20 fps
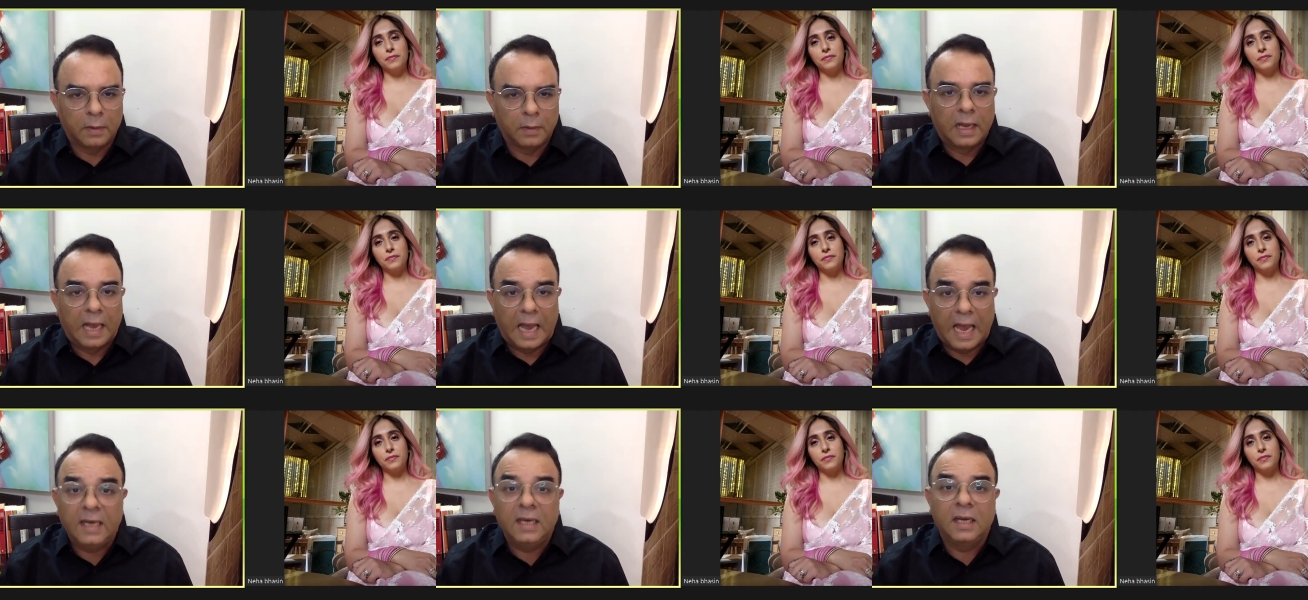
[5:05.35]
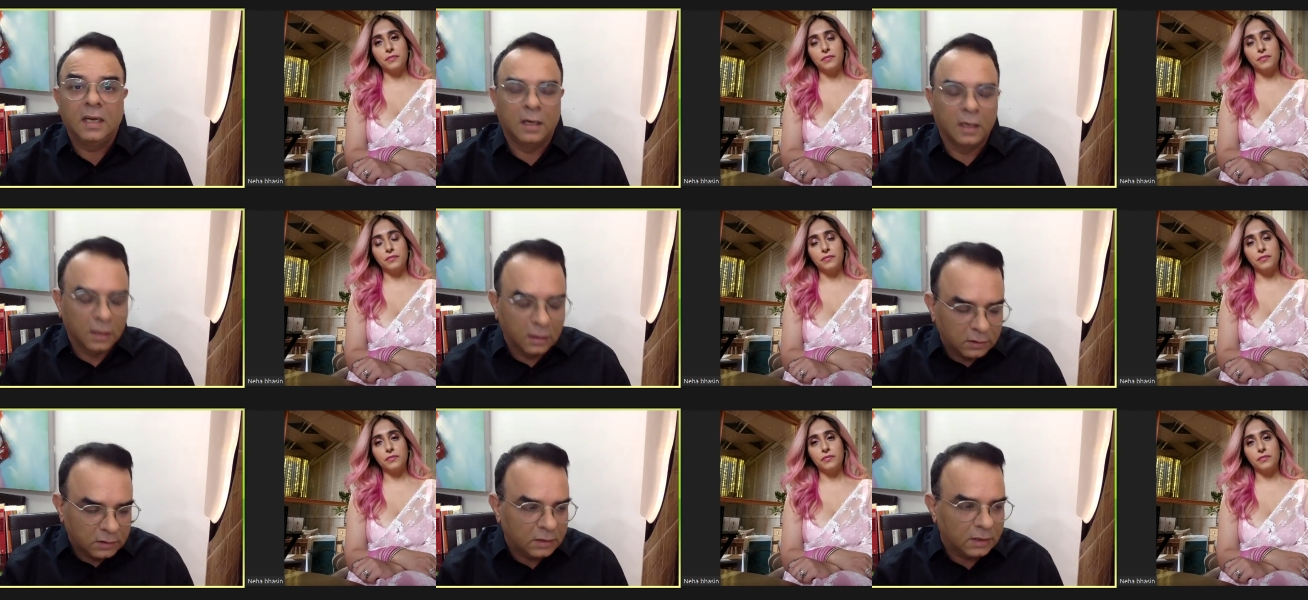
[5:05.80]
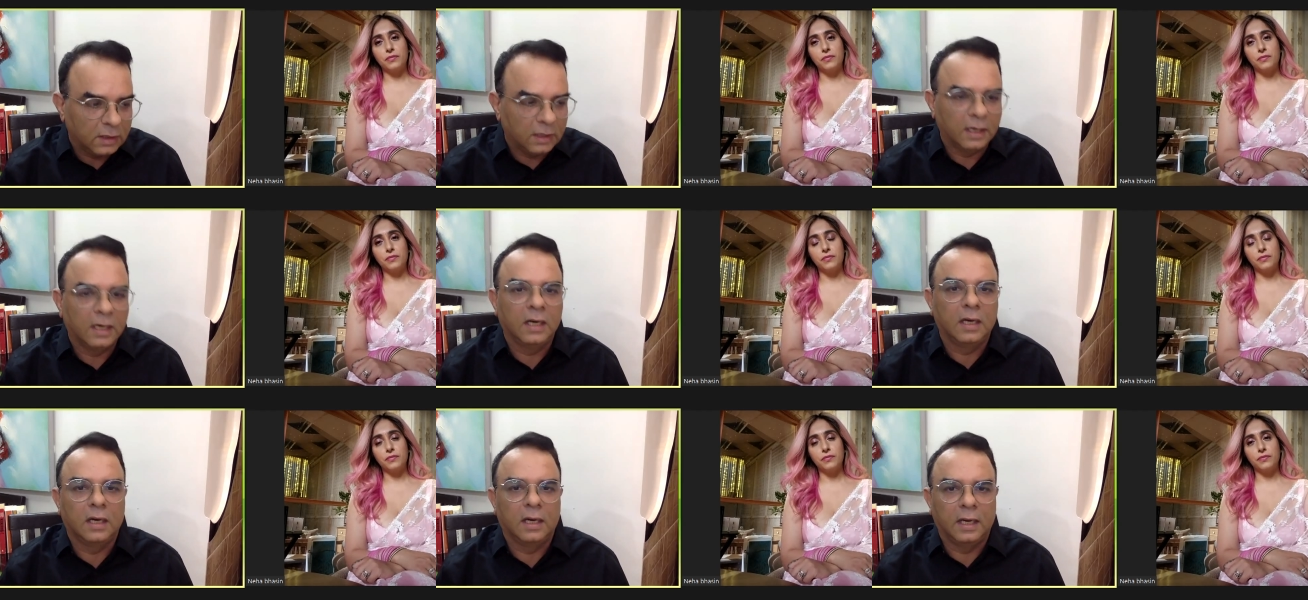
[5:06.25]
Speaker 1: and energy
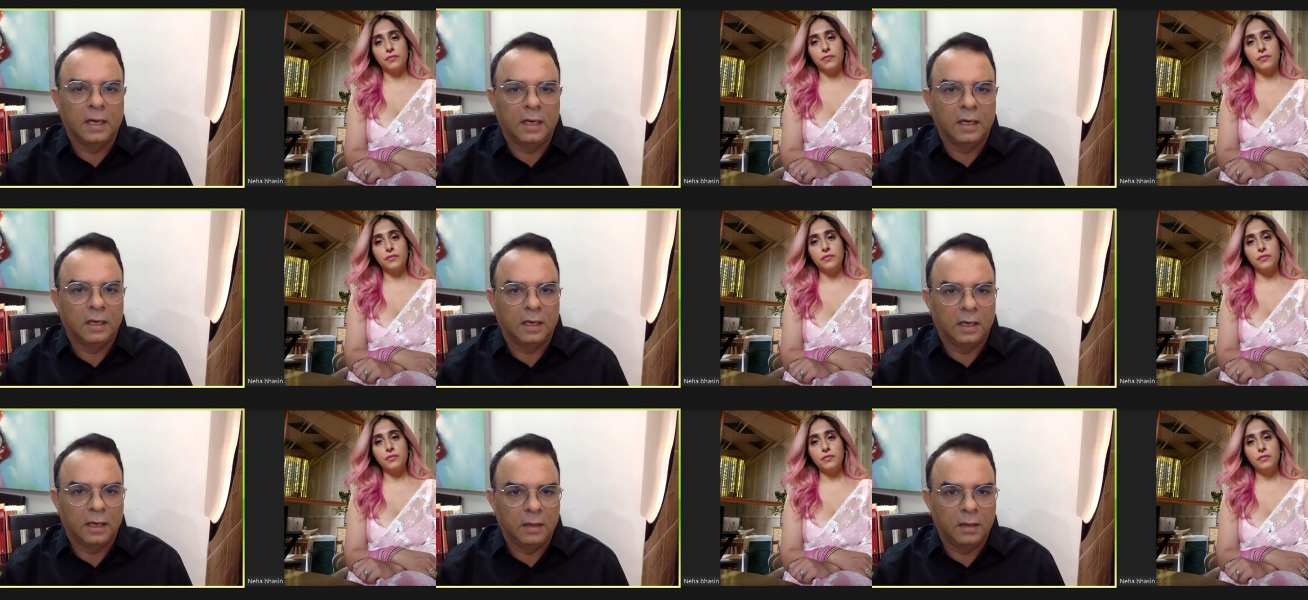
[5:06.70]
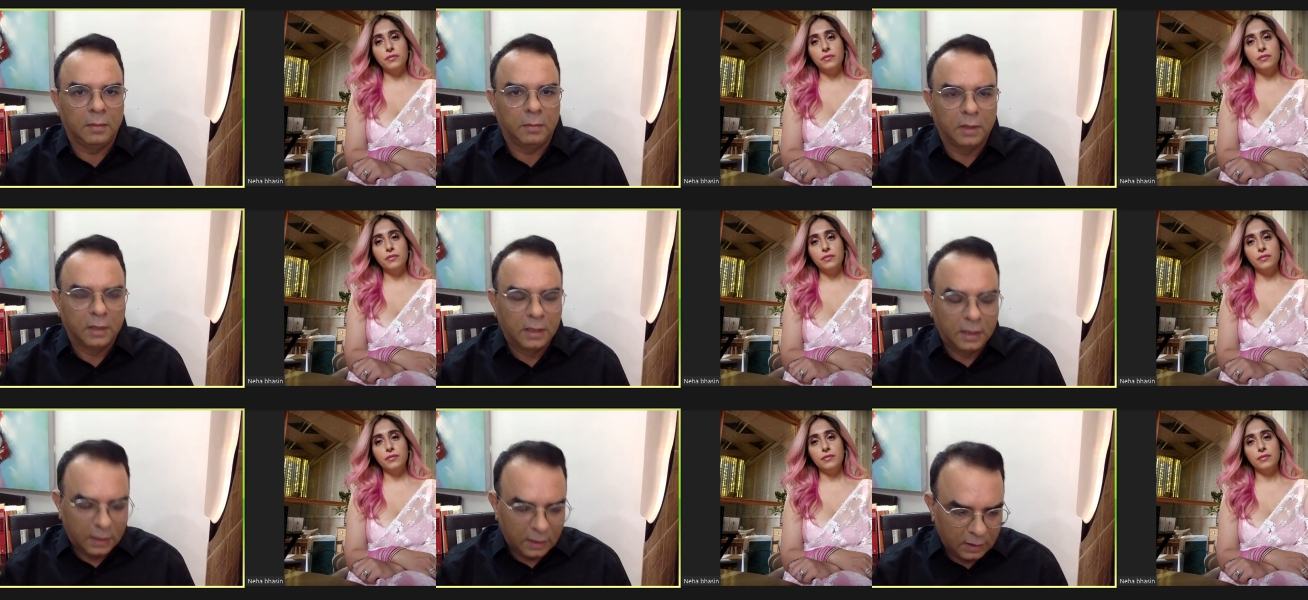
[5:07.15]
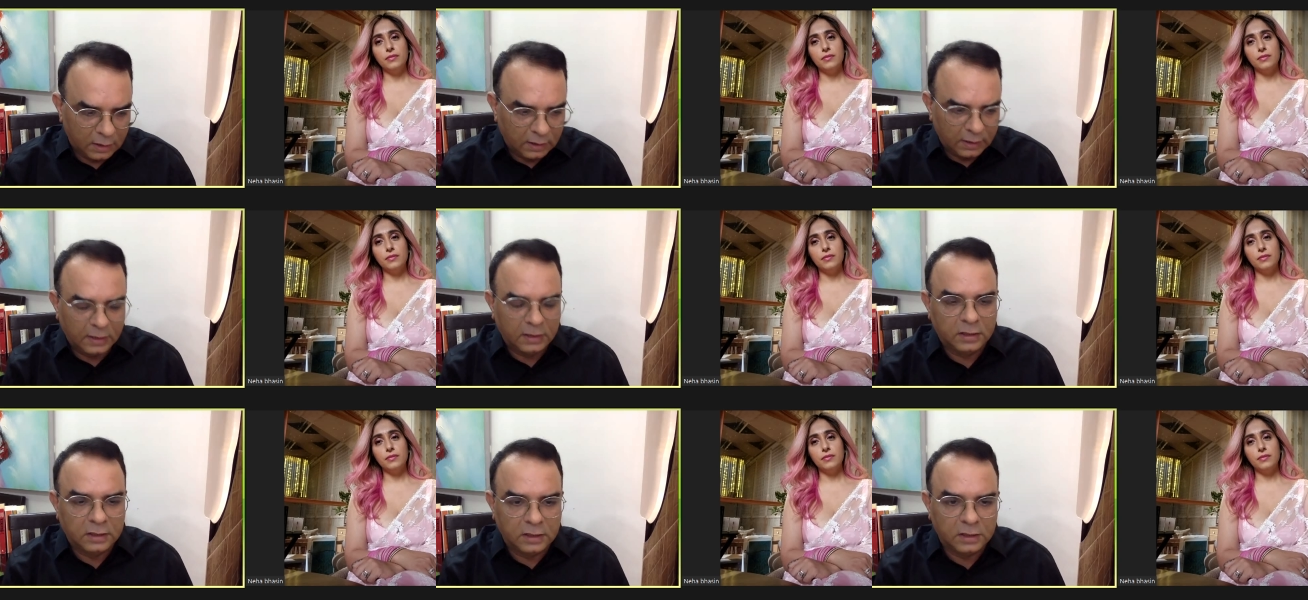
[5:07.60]
in in in in,
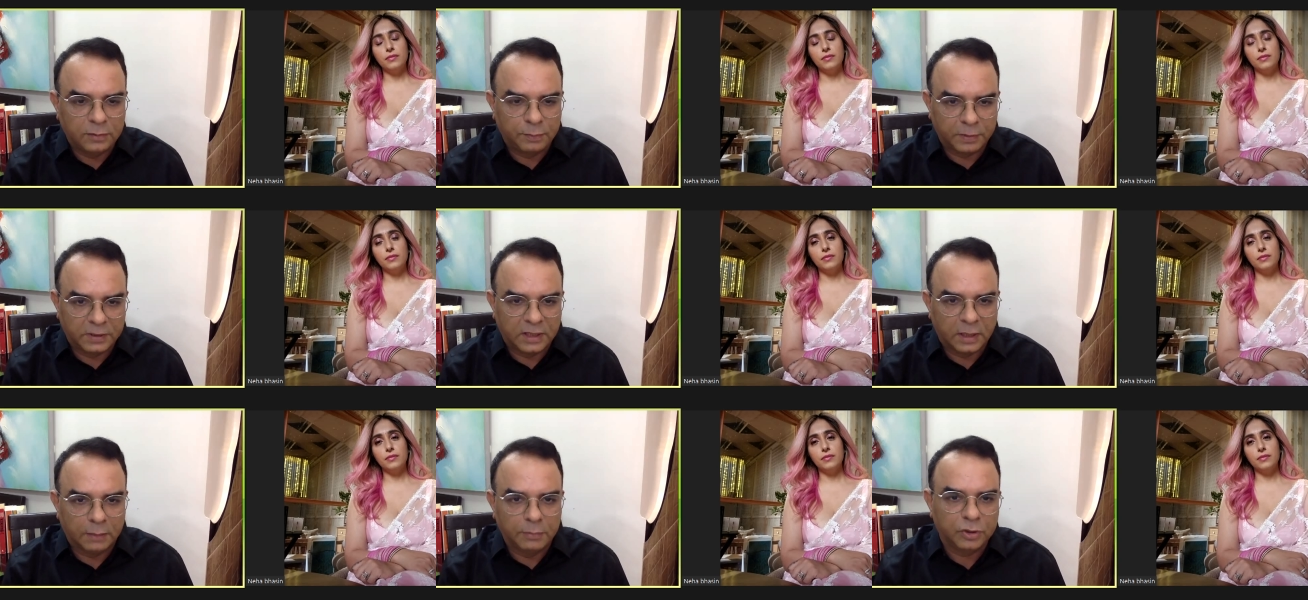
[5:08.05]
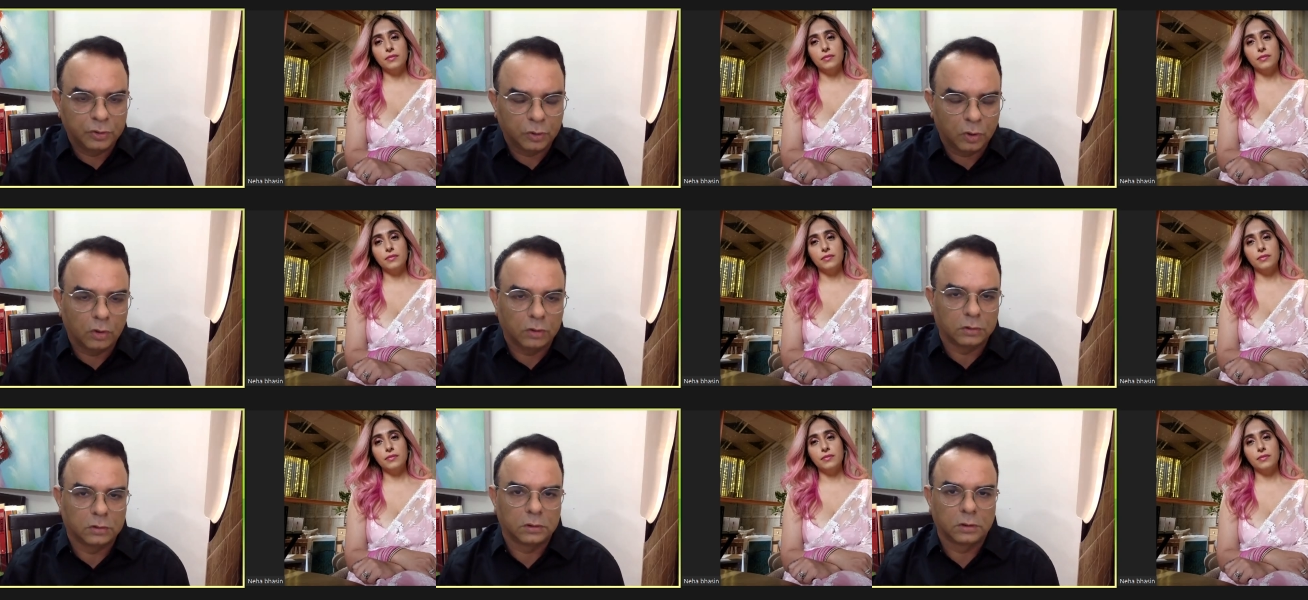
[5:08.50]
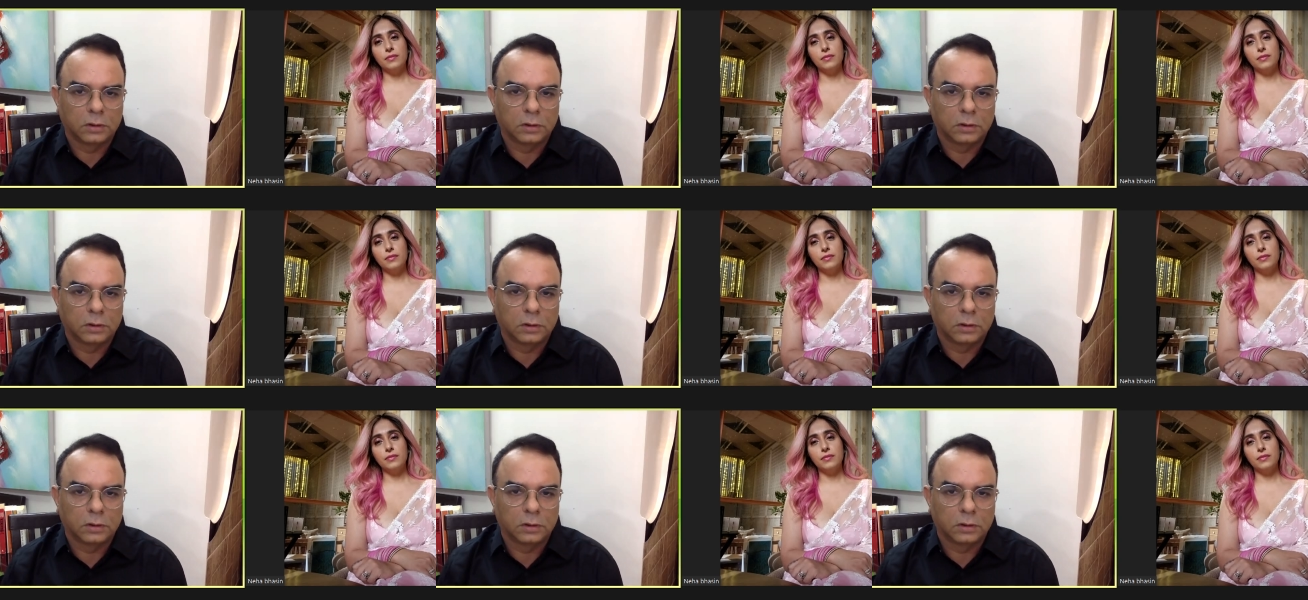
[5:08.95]
in these Punjabi songs?